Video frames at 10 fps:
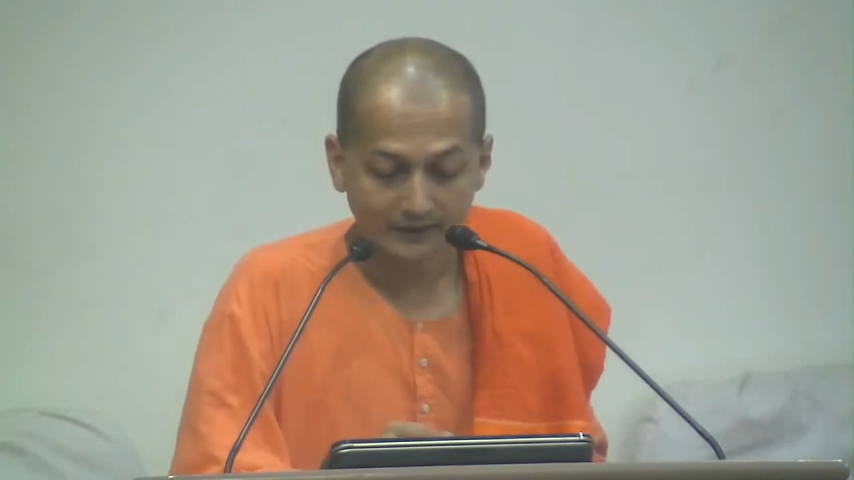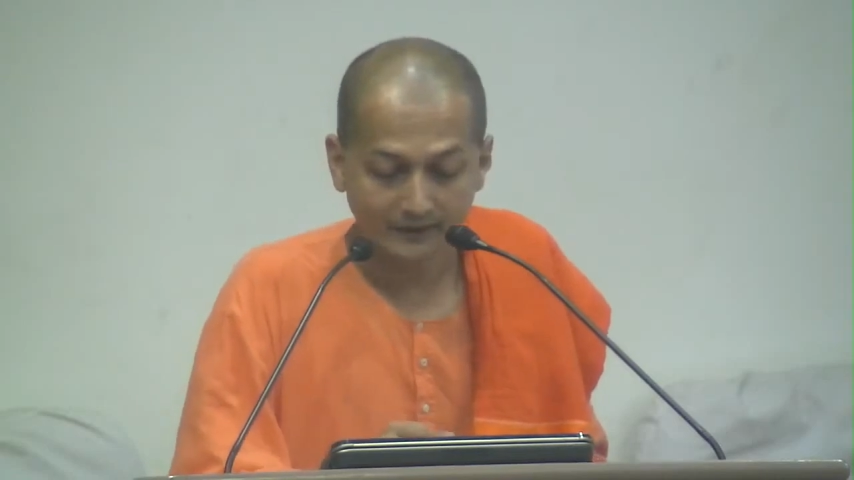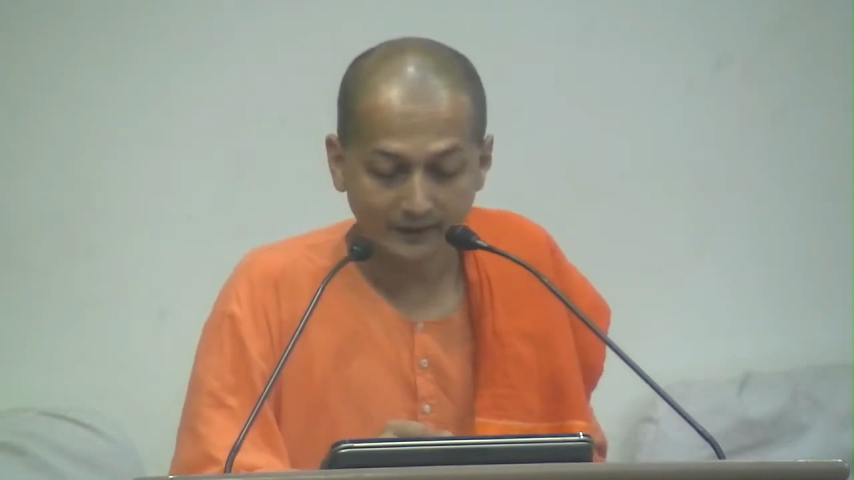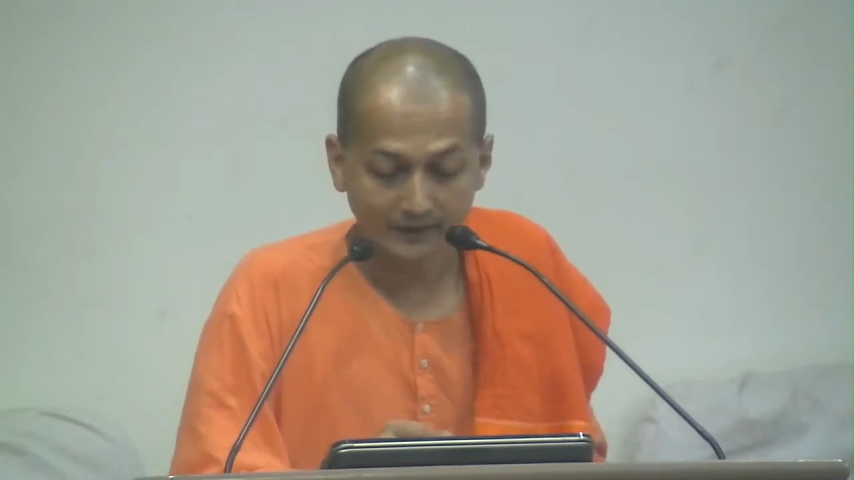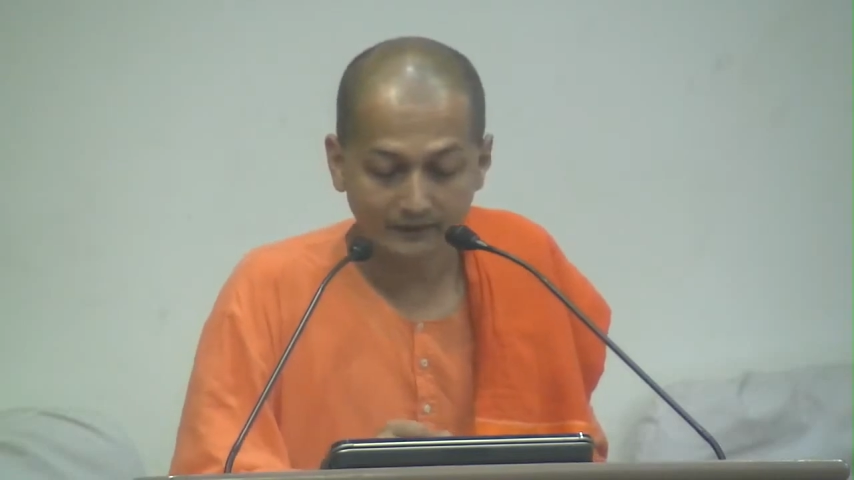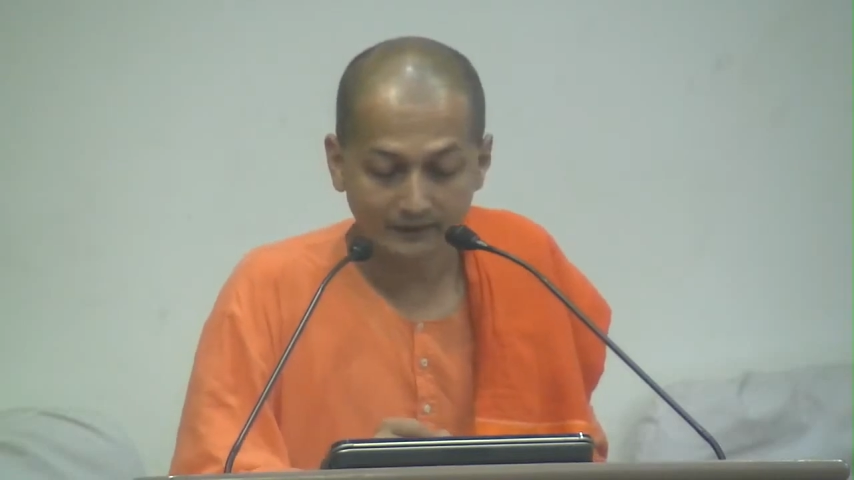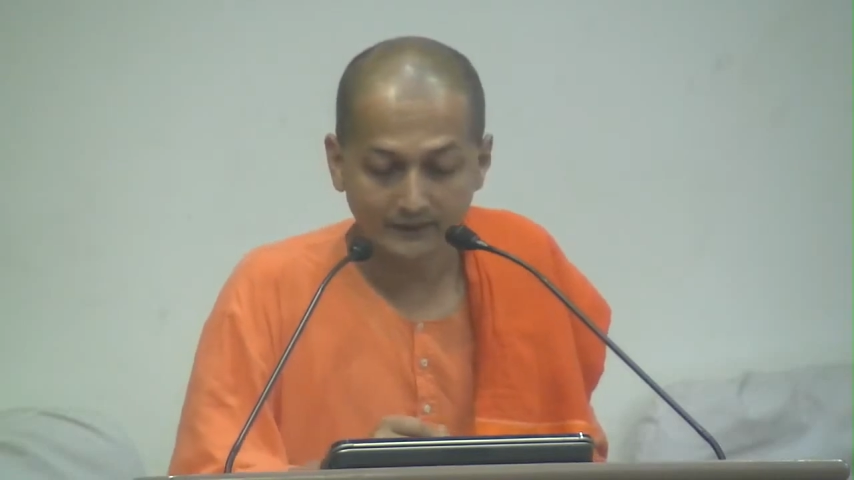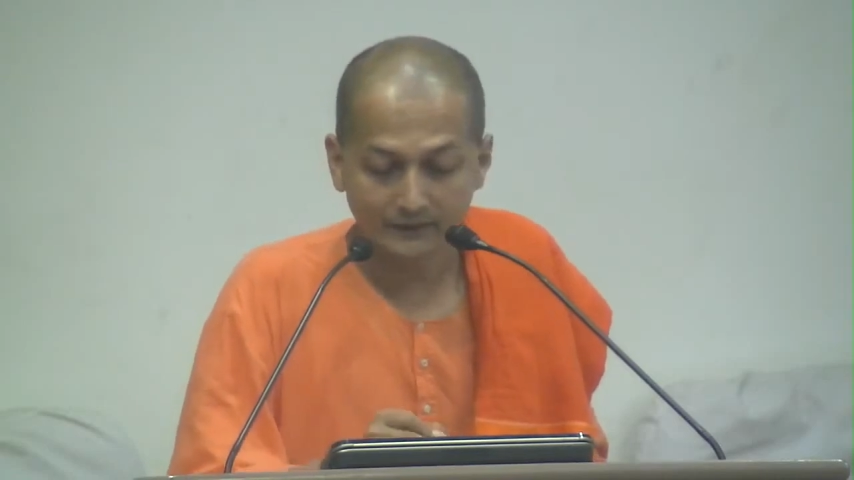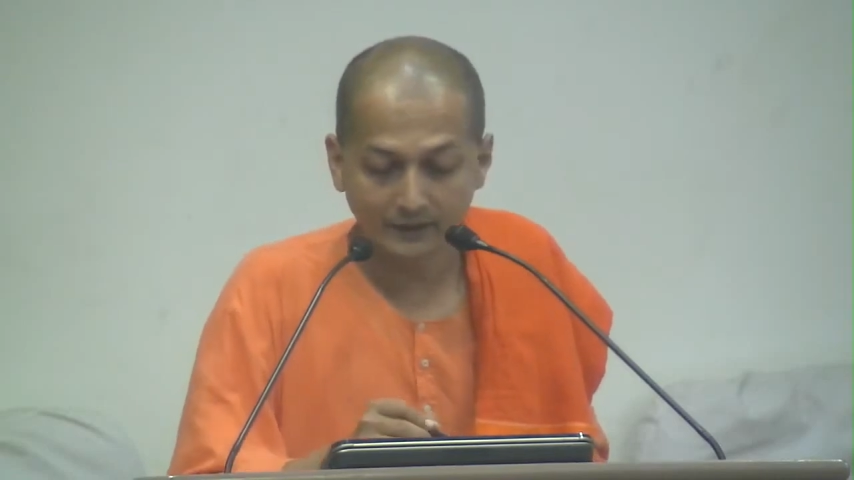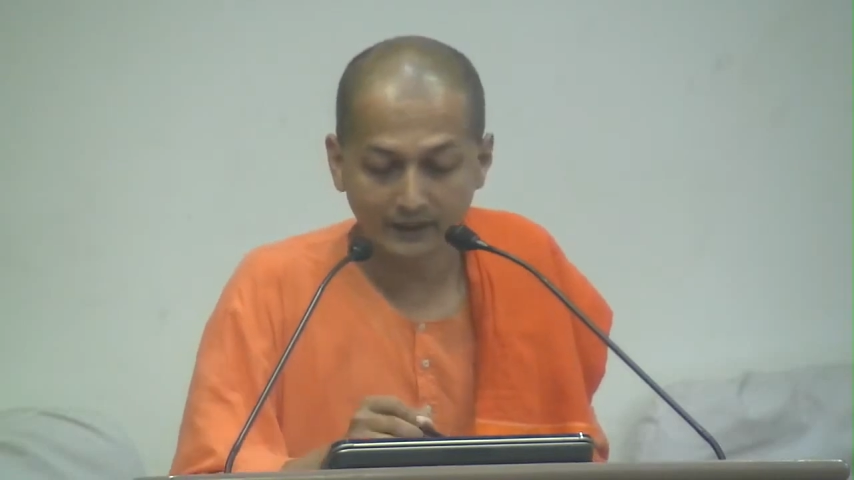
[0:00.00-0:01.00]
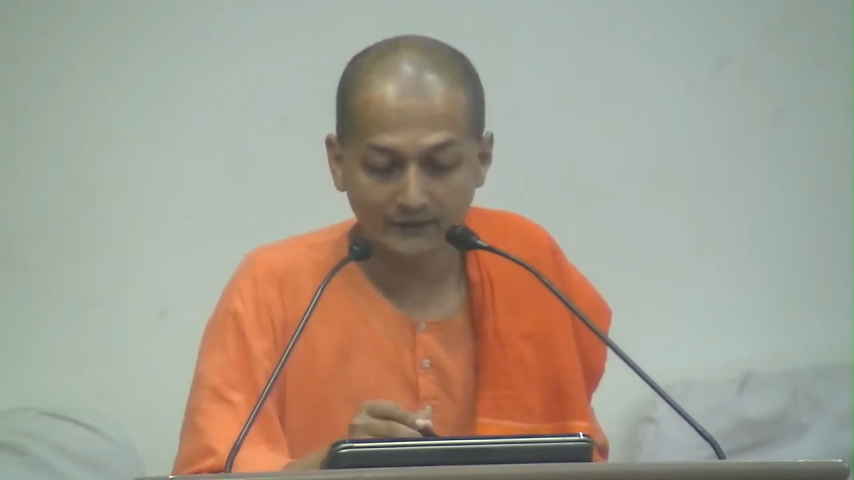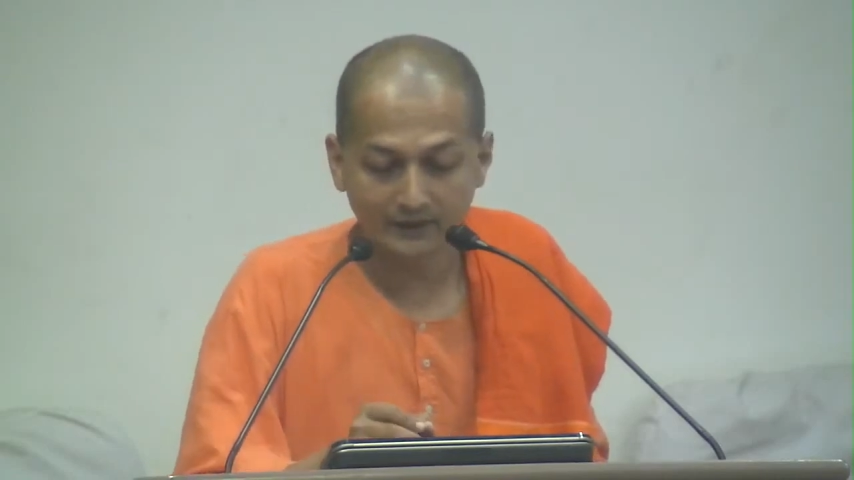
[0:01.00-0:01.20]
then these waves